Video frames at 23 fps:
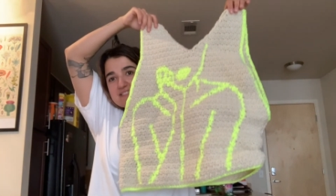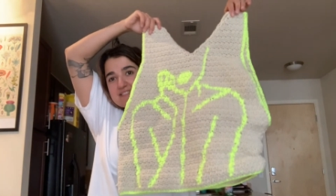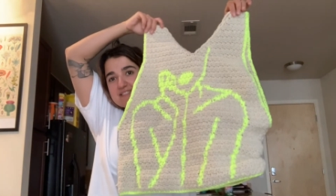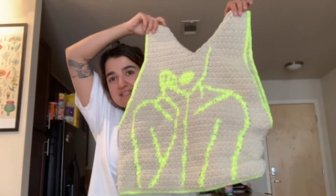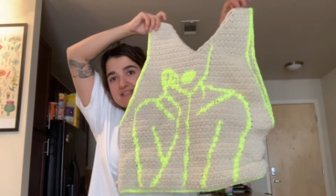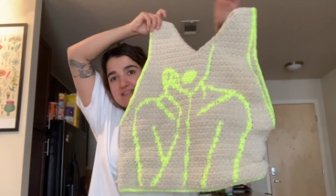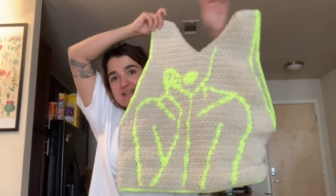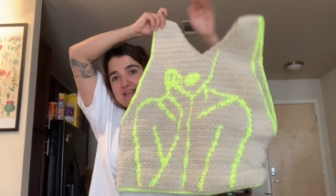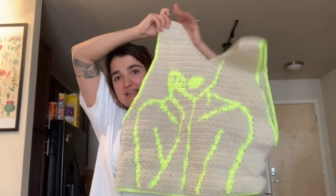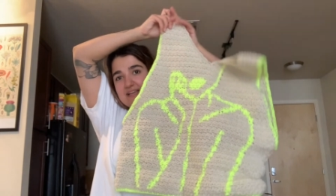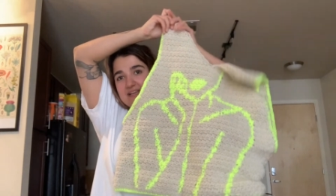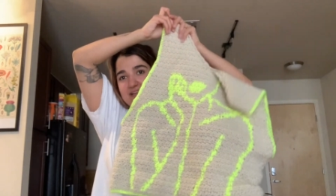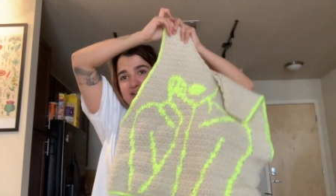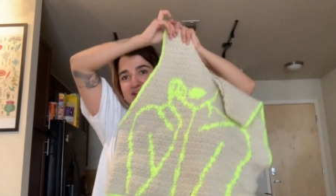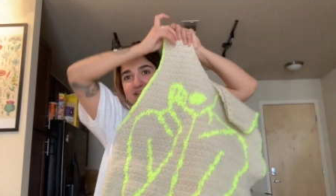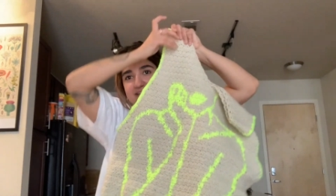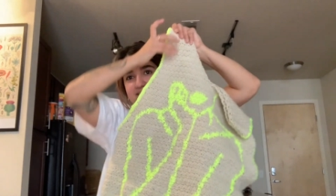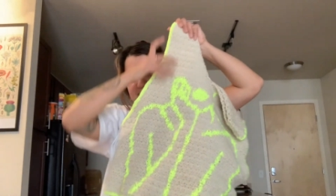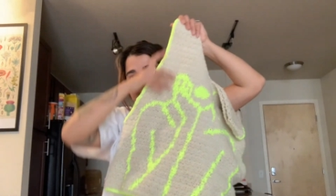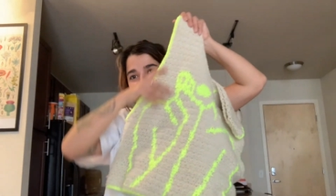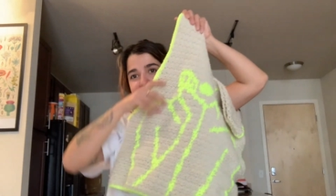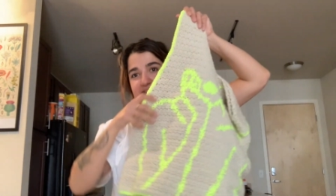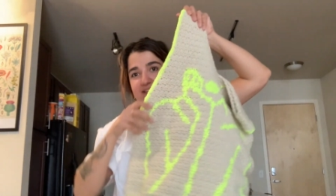and
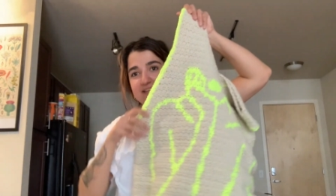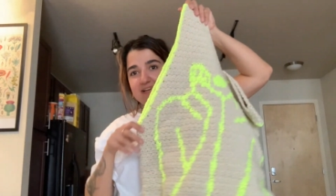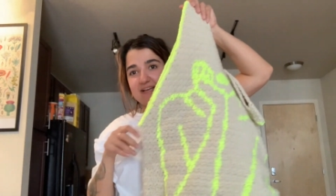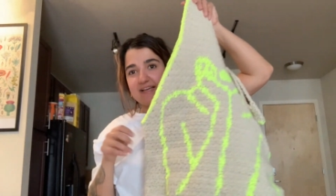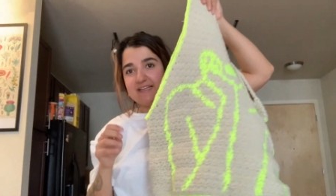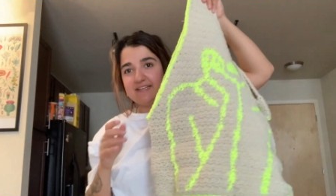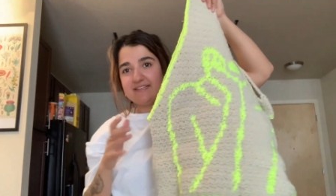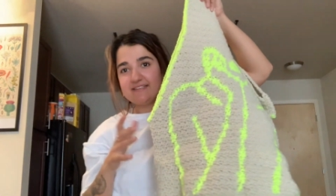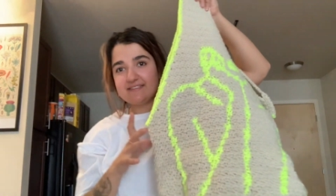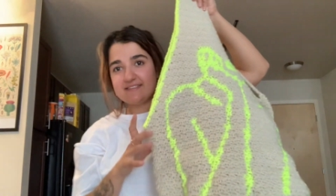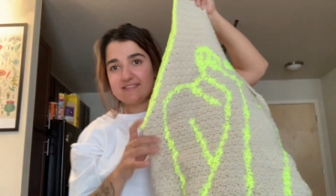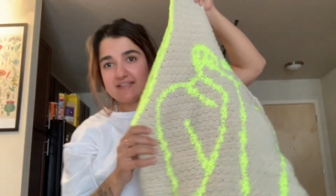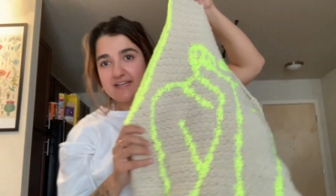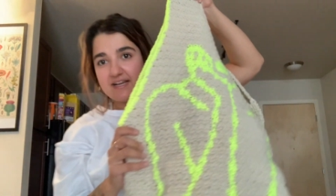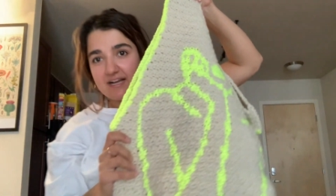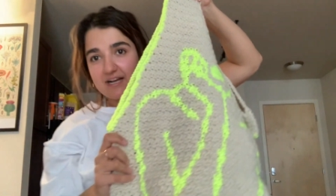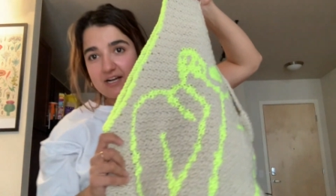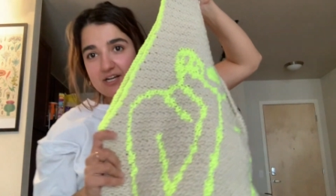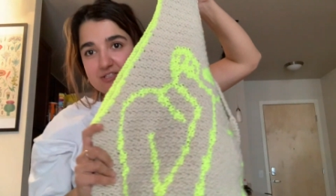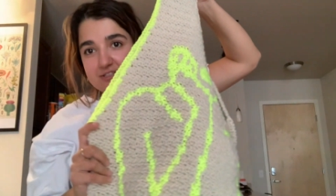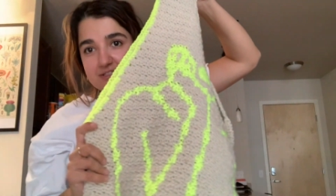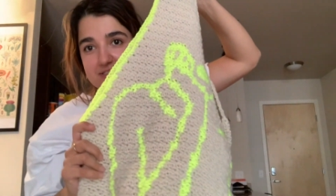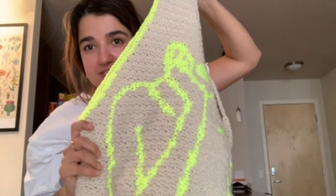I liked
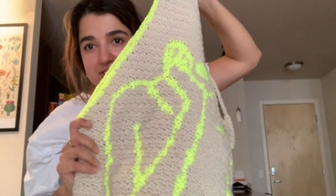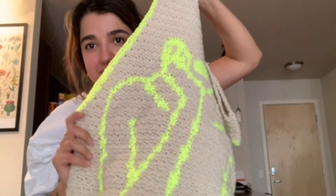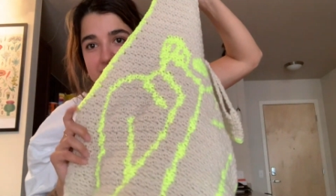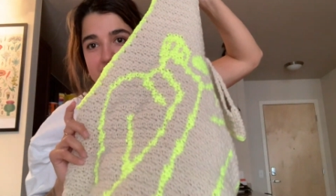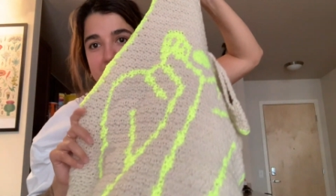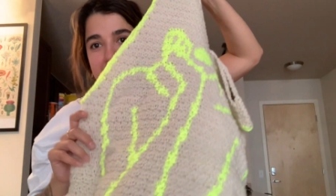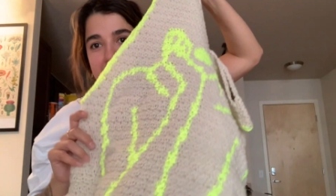how this turned